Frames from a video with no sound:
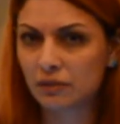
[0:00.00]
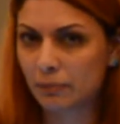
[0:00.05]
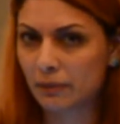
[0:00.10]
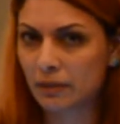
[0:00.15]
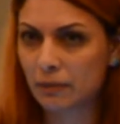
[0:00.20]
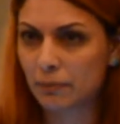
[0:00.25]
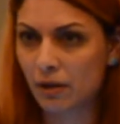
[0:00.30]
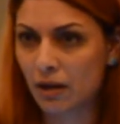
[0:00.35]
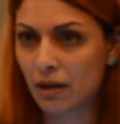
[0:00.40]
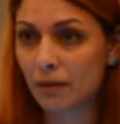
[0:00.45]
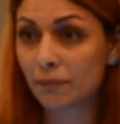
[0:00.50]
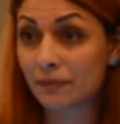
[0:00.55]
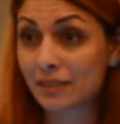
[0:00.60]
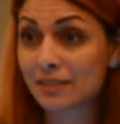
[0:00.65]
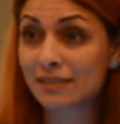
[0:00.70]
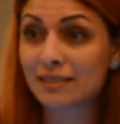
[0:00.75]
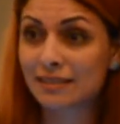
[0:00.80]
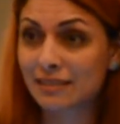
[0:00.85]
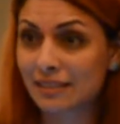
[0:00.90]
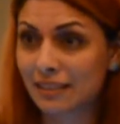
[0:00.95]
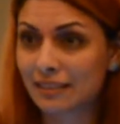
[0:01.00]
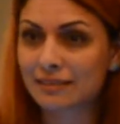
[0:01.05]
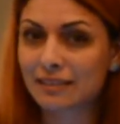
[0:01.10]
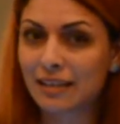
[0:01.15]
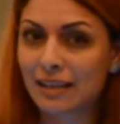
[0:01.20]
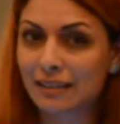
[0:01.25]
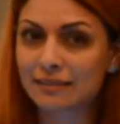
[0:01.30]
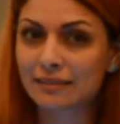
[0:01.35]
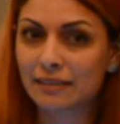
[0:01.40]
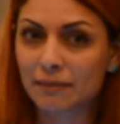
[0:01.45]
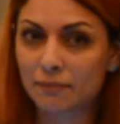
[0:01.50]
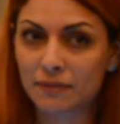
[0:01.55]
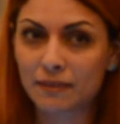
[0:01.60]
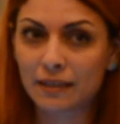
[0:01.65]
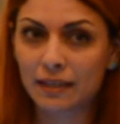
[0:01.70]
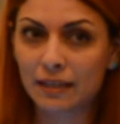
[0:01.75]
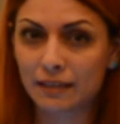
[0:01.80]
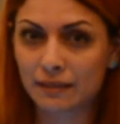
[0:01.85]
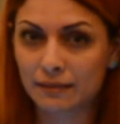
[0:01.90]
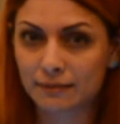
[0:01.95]
to be bombed. This is the exact
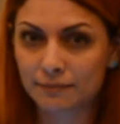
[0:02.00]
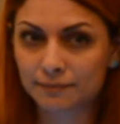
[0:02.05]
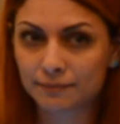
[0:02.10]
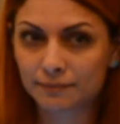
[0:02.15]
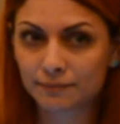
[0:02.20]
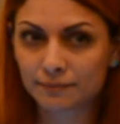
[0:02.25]
same thing.